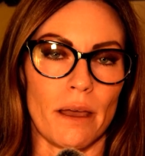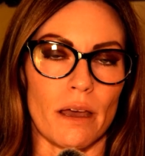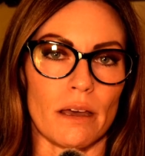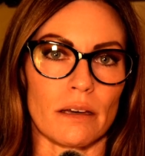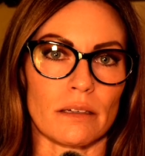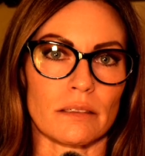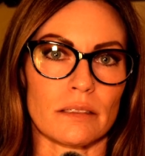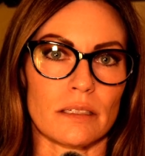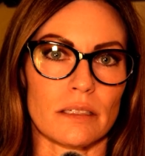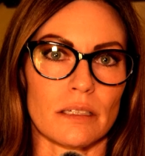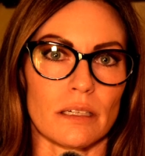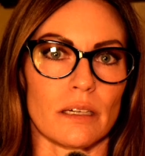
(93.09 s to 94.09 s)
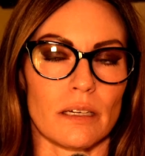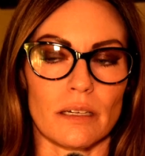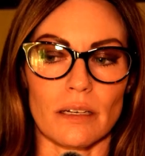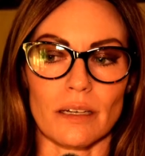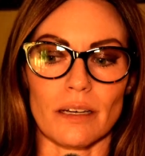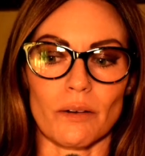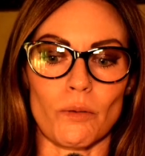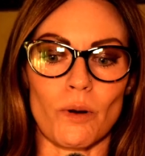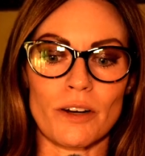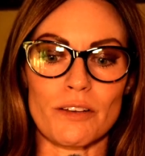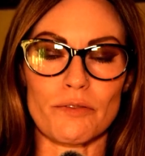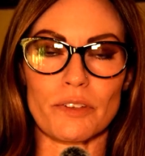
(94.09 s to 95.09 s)
And
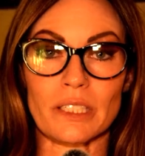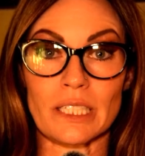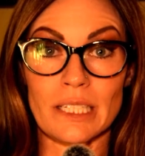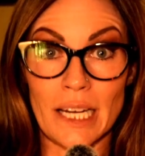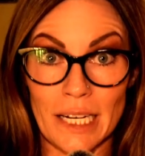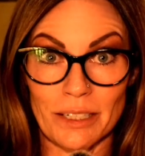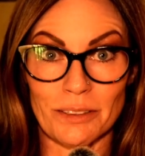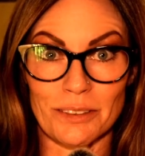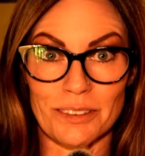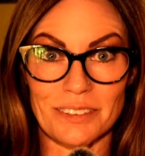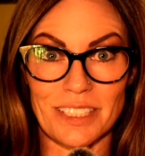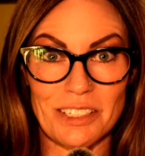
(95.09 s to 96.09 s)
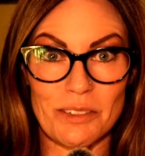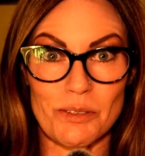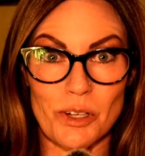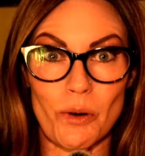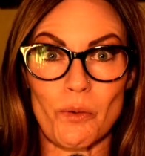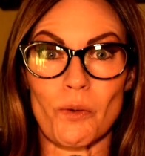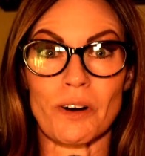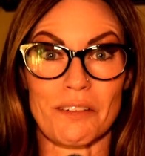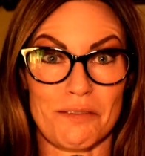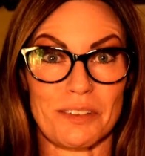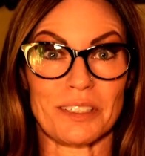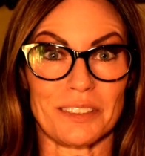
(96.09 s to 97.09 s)
what are you feeling now that you don't want
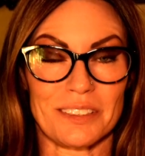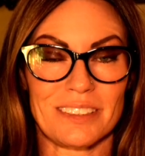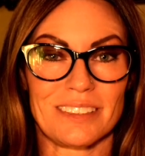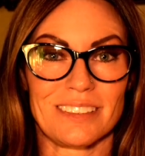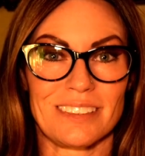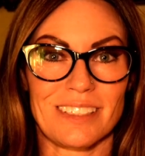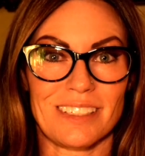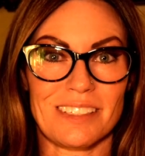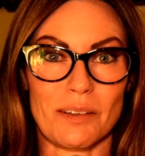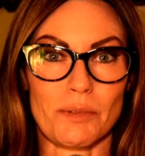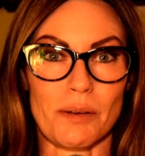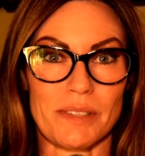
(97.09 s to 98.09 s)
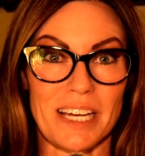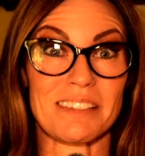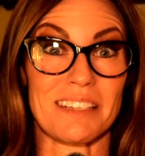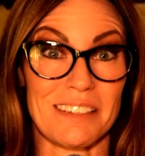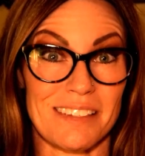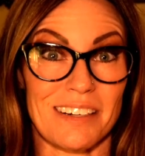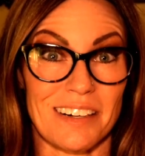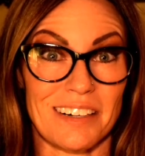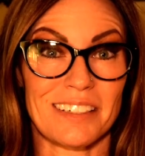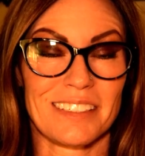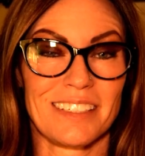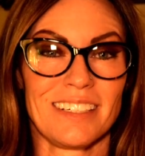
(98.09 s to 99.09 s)
to feel? Sometimes that's
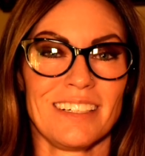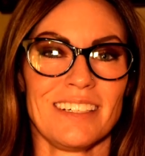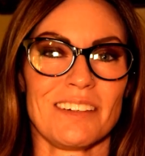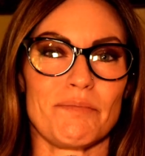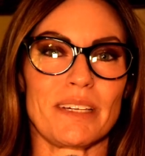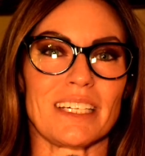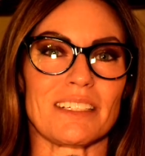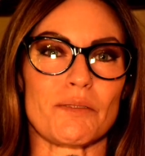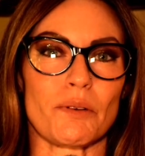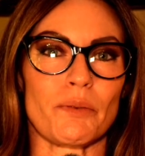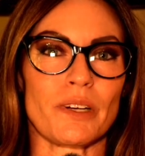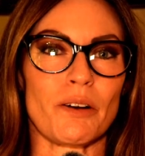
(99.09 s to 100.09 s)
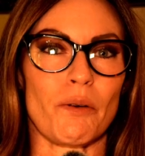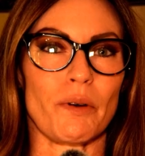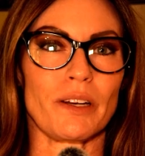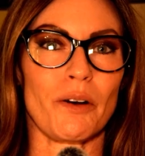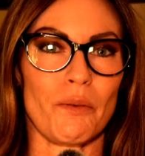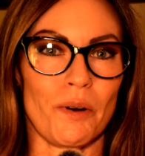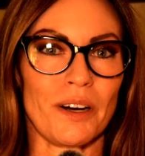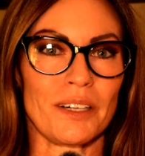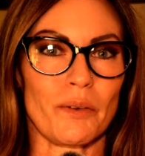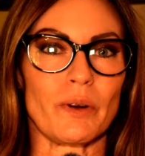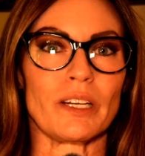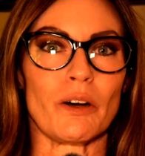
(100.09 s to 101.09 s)
easier because when we know what we don't
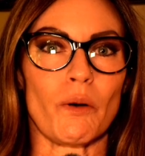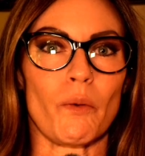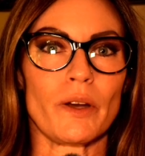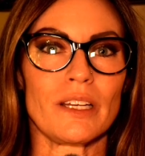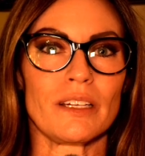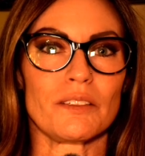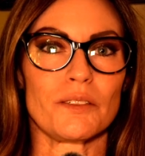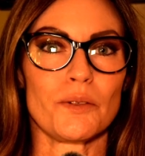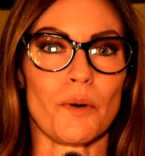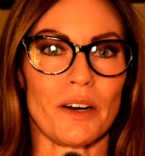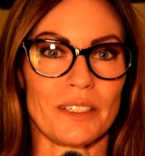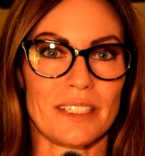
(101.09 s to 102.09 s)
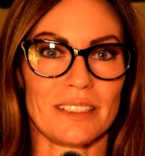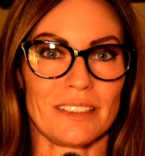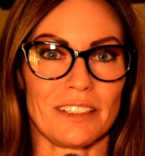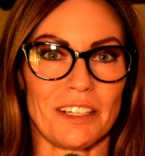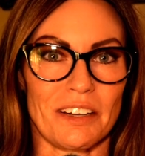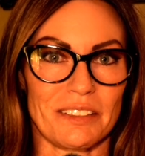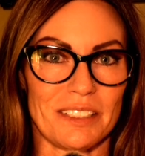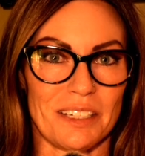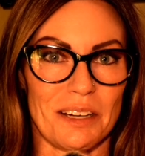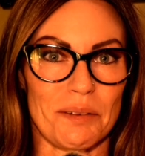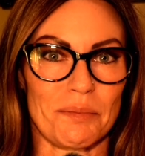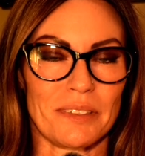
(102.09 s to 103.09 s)
want, we know what we do want a lot of the
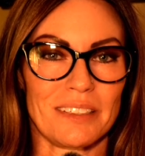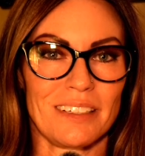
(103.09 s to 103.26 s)
time.